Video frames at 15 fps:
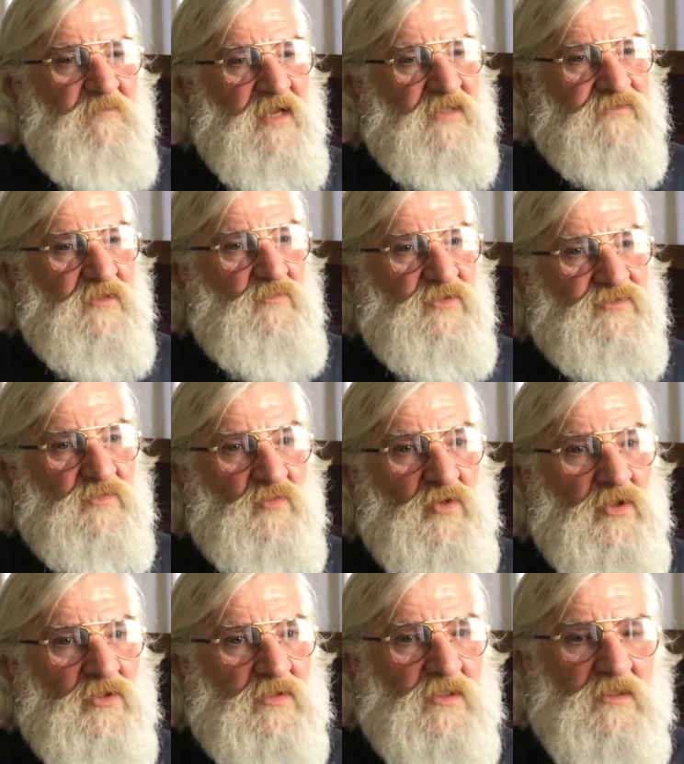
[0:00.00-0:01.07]
back, they went to
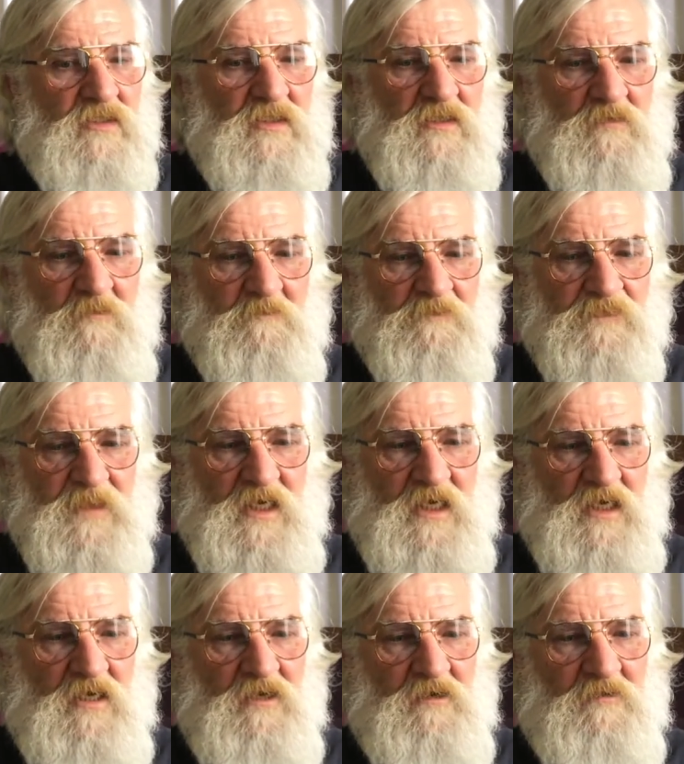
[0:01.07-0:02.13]
work.
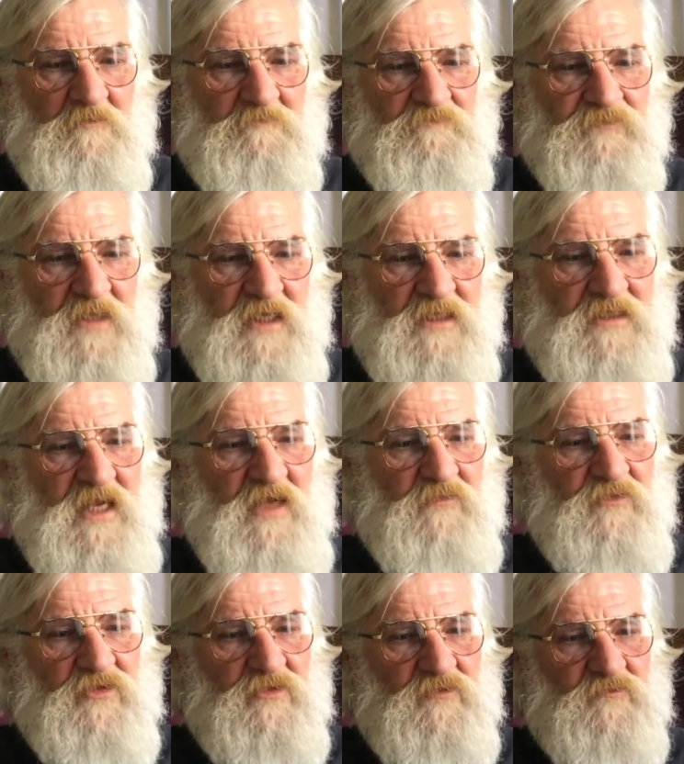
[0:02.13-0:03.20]
And now
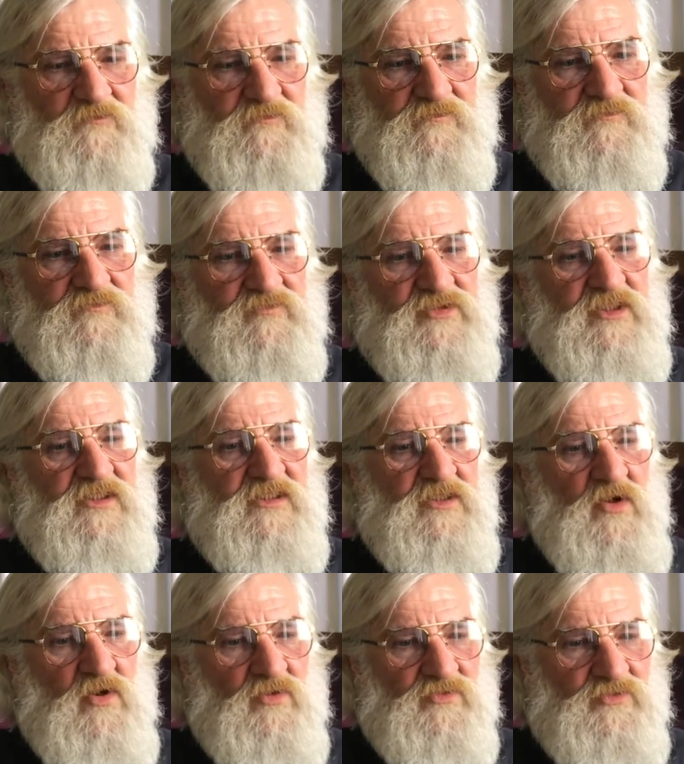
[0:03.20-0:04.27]
they're getting
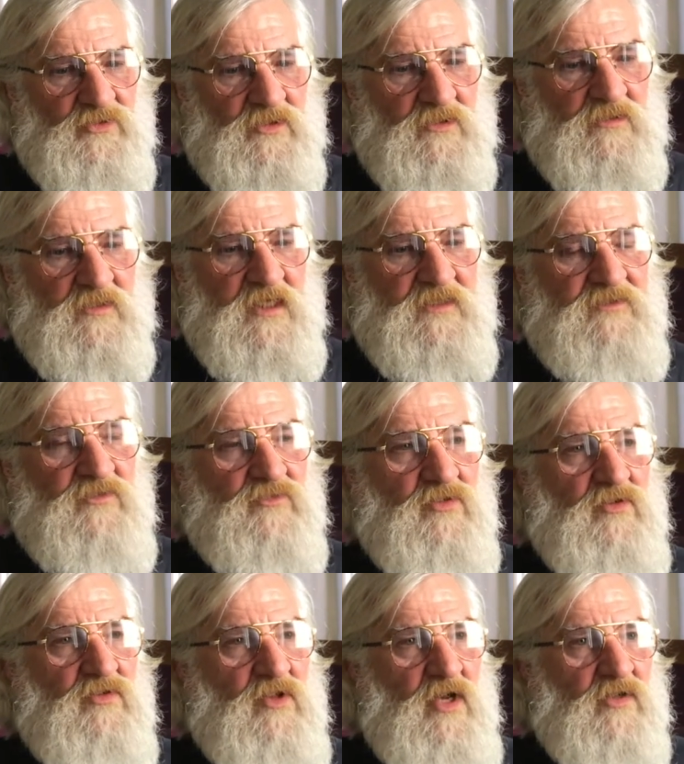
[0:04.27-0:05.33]
older and they're no
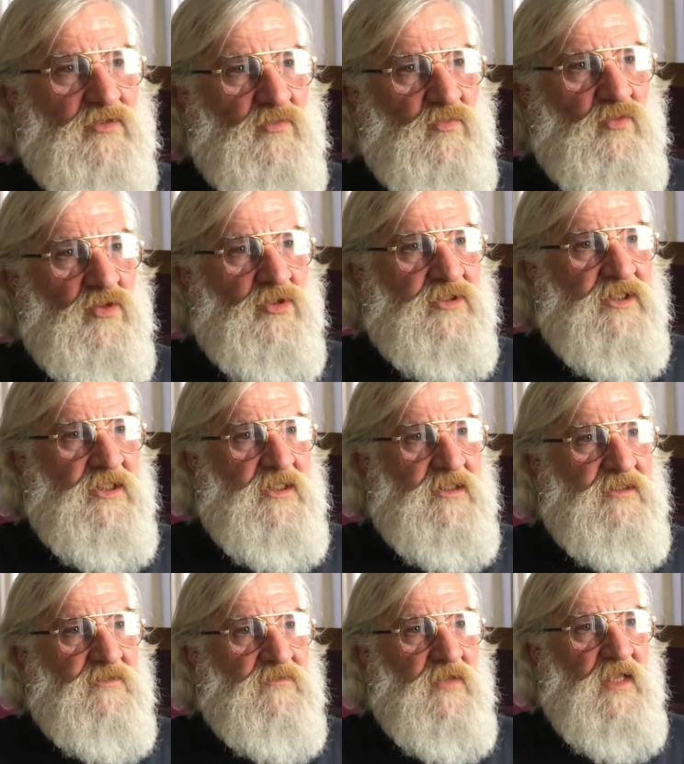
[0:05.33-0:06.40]
longer working,
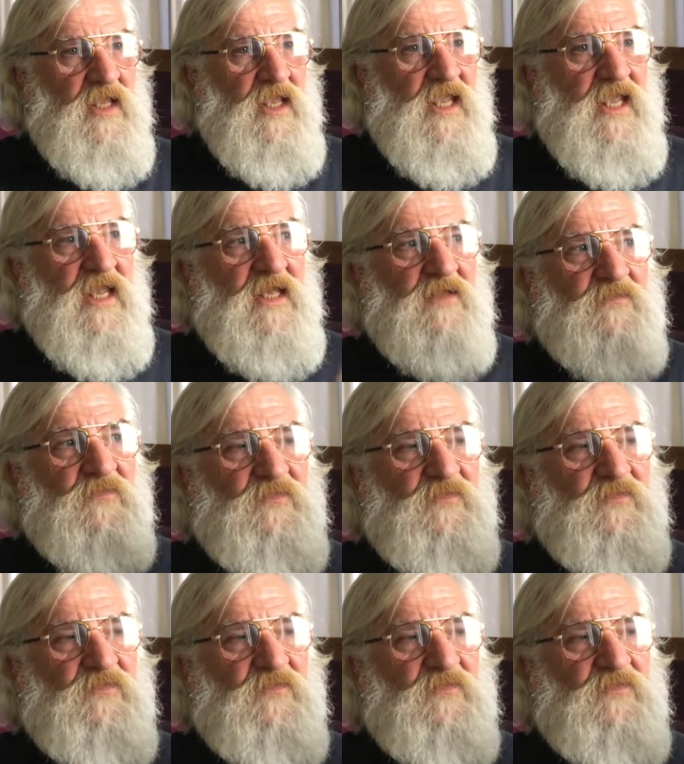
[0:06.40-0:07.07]
and